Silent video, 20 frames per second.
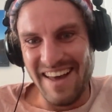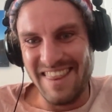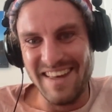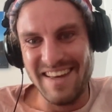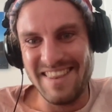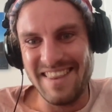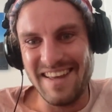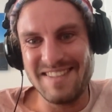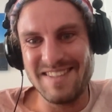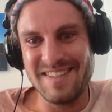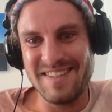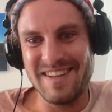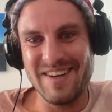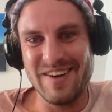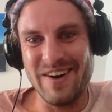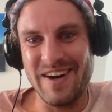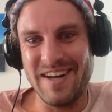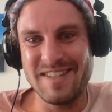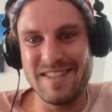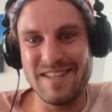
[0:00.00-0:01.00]
I think that's the
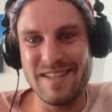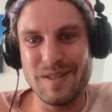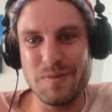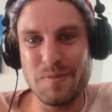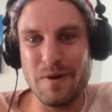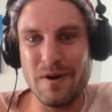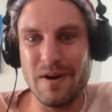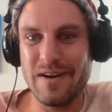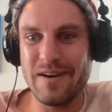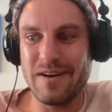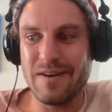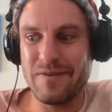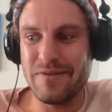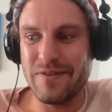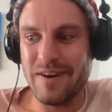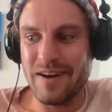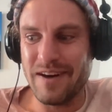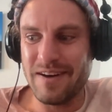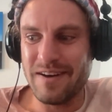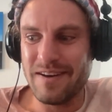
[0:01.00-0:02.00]
craziest part of
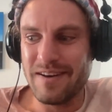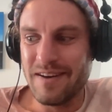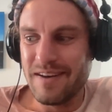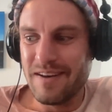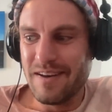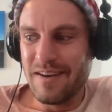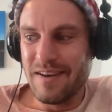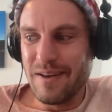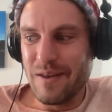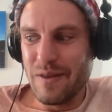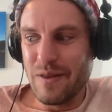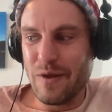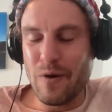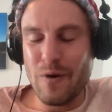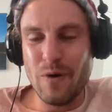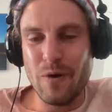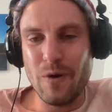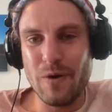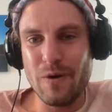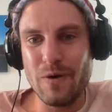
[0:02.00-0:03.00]
the
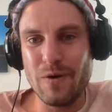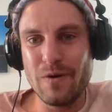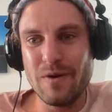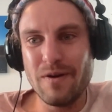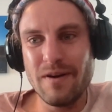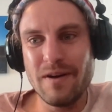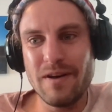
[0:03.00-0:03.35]
whole,